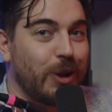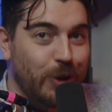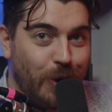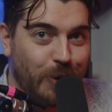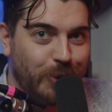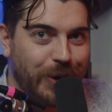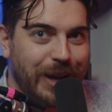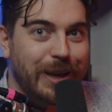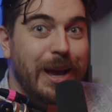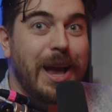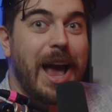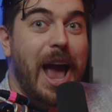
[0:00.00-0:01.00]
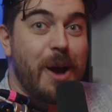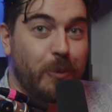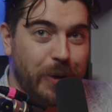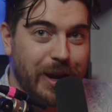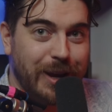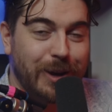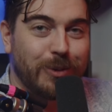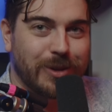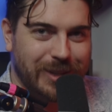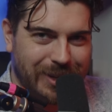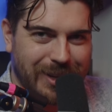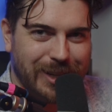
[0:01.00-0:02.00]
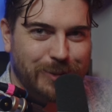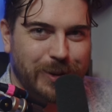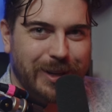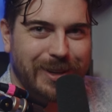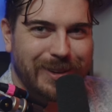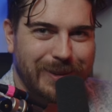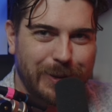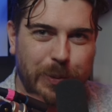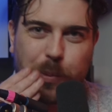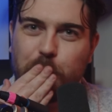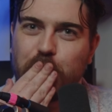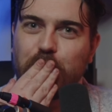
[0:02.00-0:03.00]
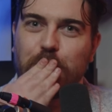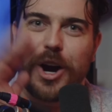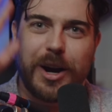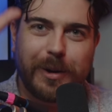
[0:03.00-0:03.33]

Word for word: long week, and we will see you next week. Bye. Mwah.